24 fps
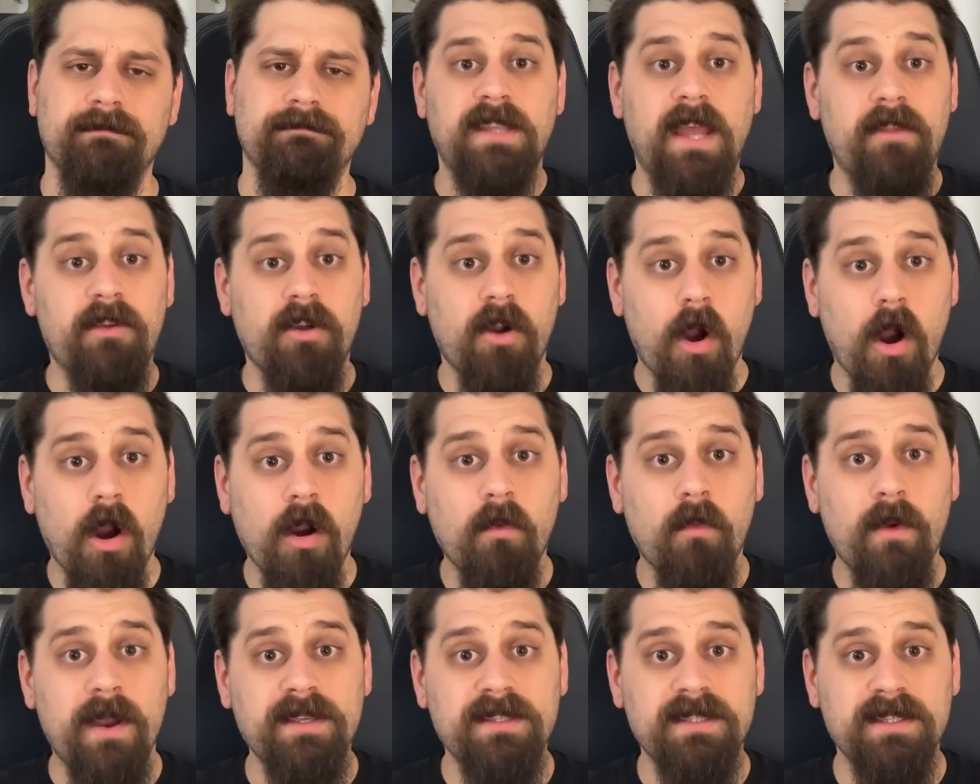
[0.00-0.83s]
Now, there are
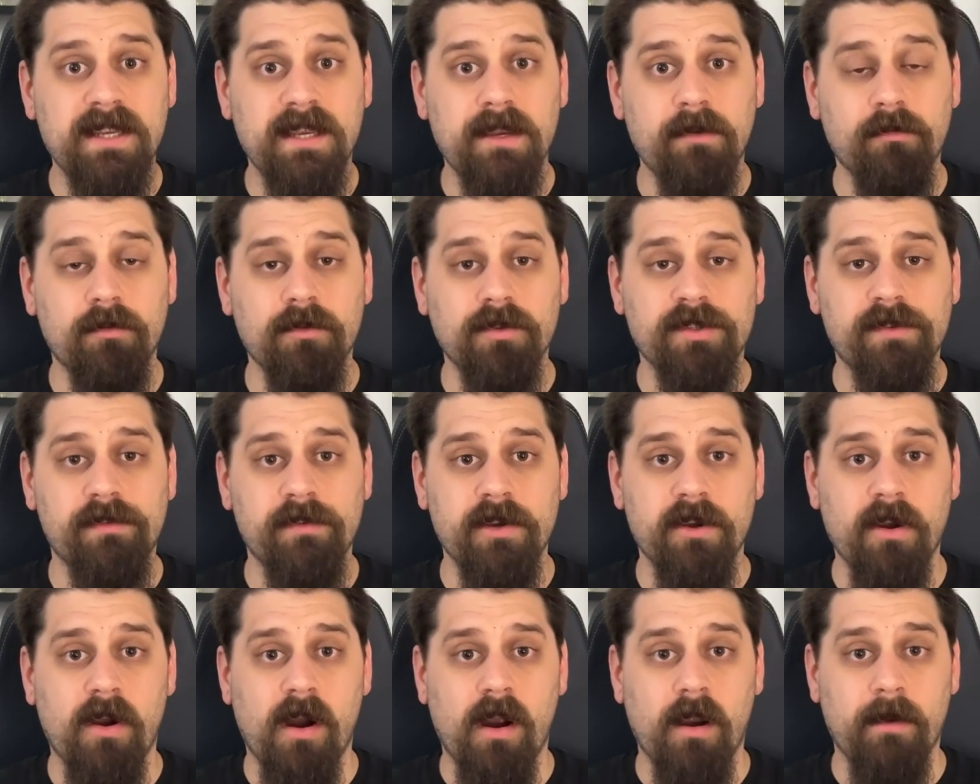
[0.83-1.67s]
ways to get rules for
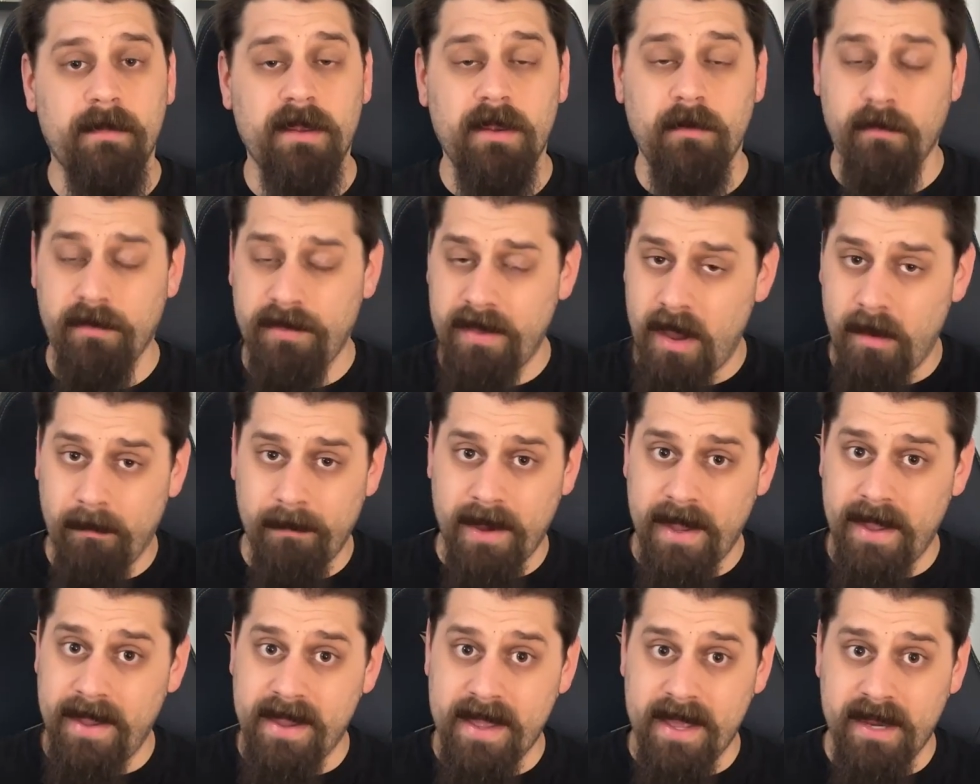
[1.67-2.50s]
your army without
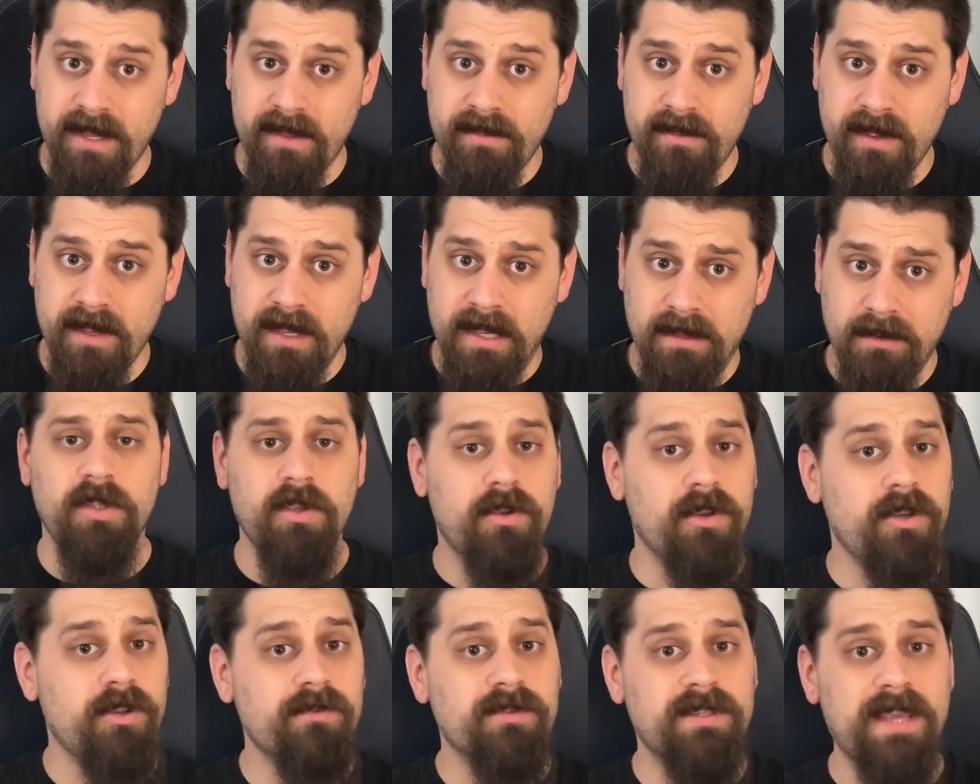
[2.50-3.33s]
buying anything. You
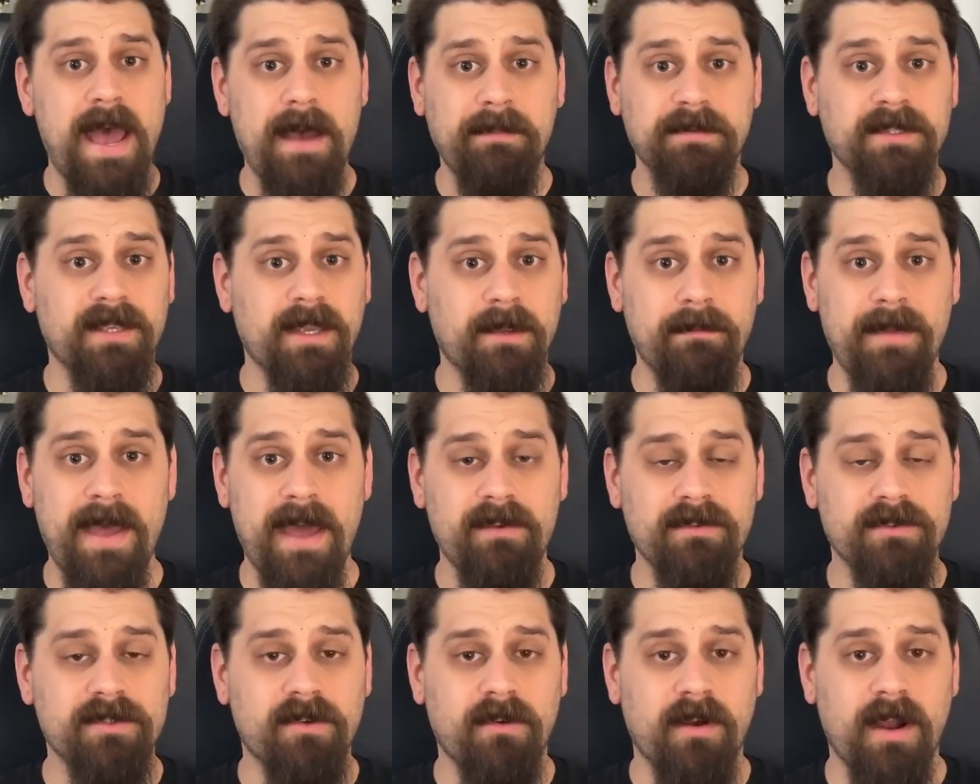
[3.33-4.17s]
can use apps like
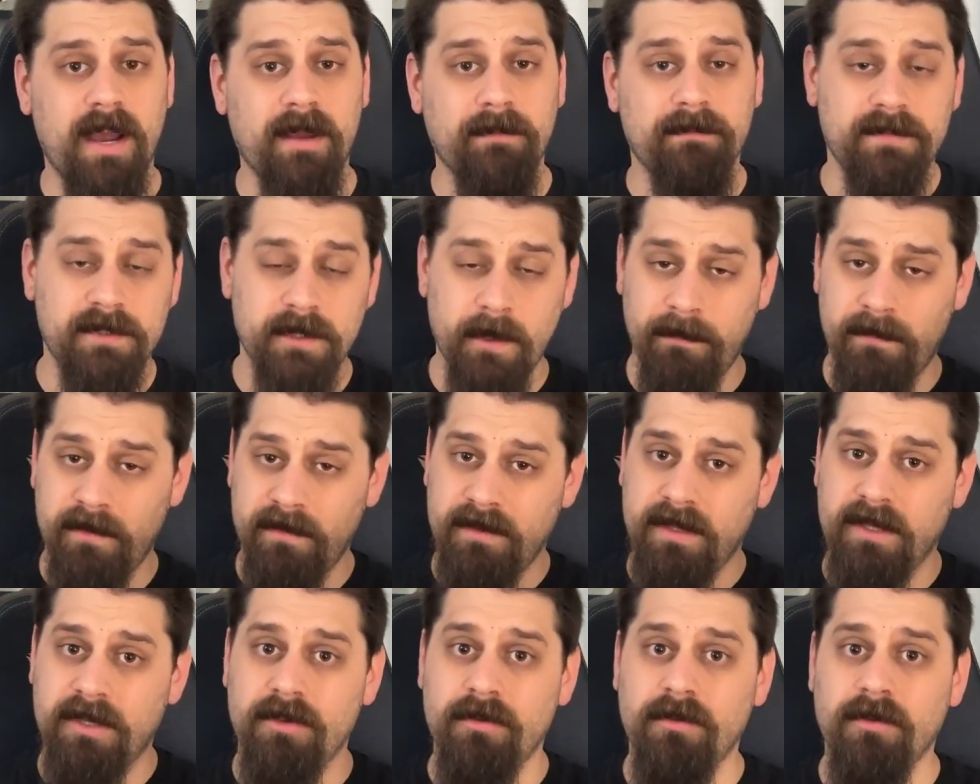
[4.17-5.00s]
Battlescribe, something
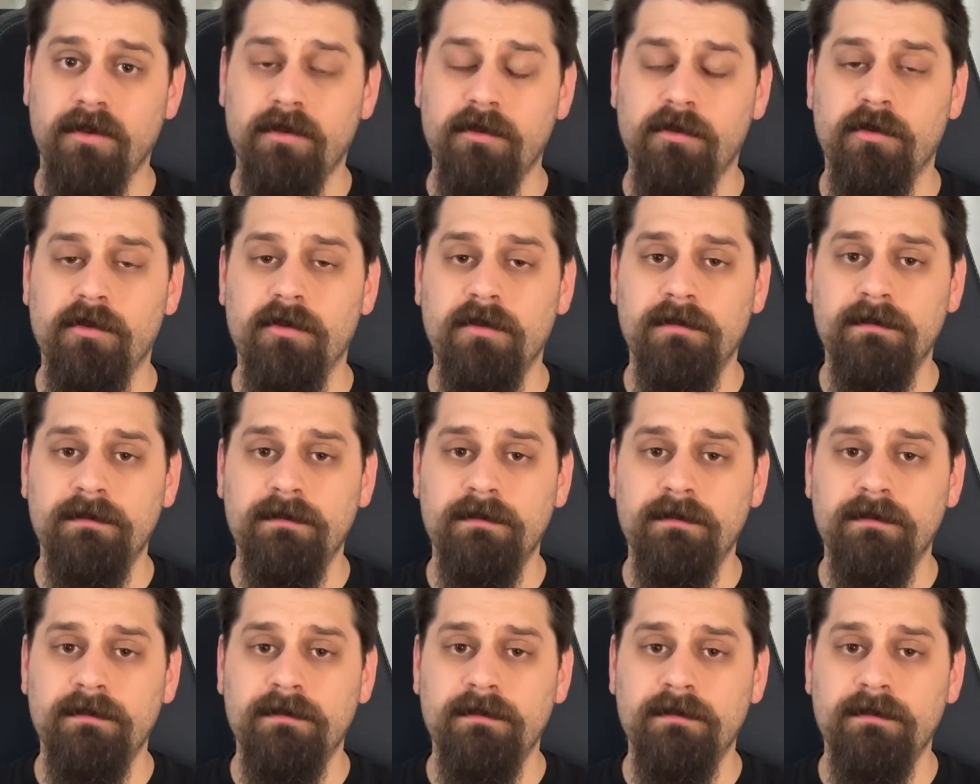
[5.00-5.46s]
that you can Google.